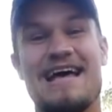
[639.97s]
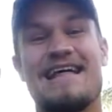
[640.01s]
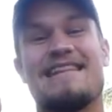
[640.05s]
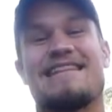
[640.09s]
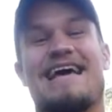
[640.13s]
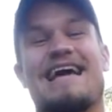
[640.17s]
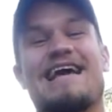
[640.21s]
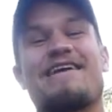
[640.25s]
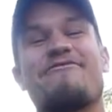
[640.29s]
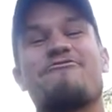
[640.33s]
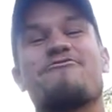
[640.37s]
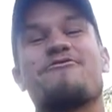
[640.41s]

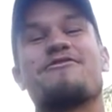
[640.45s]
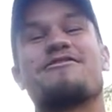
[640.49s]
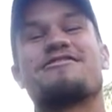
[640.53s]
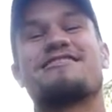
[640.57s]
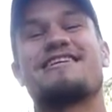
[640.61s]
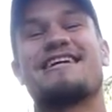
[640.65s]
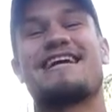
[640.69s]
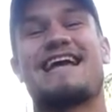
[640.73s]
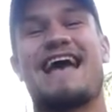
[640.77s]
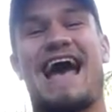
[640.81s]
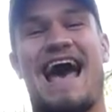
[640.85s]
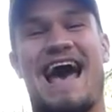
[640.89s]
Thank you for
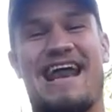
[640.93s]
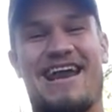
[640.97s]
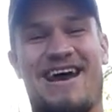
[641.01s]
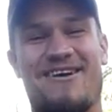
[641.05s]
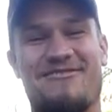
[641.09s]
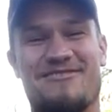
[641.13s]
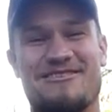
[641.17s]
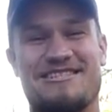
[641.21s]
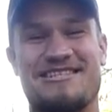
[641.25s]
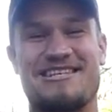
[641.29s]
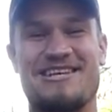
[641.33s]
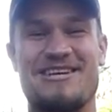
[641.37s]
watching and I
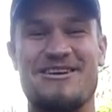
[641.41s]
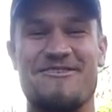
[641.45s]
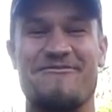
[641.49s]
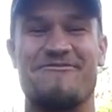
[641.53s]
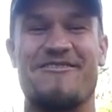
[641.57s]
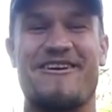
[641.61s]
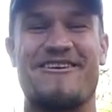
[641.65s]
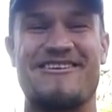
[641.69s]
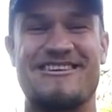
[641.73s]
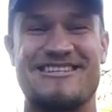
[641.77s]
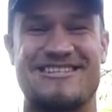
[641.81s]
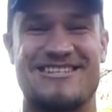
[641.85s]
will see you
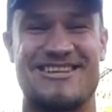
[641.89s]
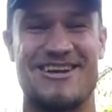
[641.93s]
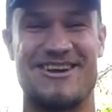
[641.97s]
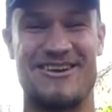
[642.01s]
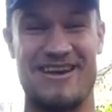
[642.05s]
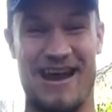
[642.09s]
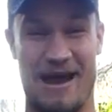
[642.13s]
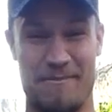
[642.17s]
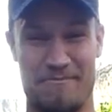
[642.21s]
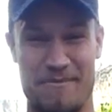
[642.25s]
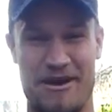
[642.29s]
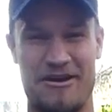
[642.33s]
very
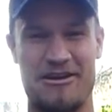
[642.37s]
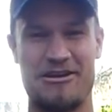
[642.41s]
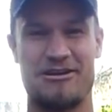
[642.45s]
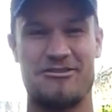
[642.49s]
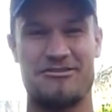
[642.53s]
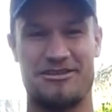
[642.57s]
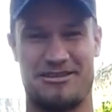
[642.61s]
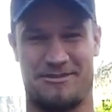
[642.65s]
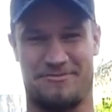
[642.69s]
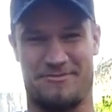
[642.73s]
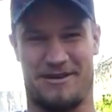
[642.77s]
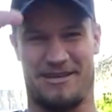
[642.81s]
soon. And Merry
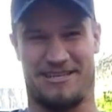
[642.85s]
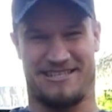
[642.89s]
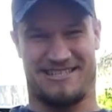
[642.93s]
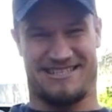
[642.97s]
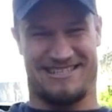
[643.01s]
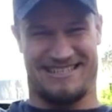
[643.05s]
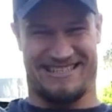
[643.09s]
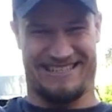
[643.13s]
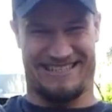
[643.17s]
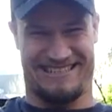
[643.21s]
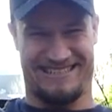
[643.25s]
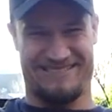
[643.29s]

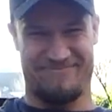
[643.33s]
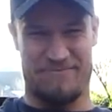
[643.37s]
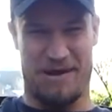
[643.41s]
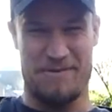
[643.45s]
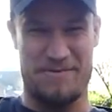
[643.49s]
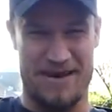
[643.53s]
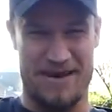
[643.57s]
Christmas. Bye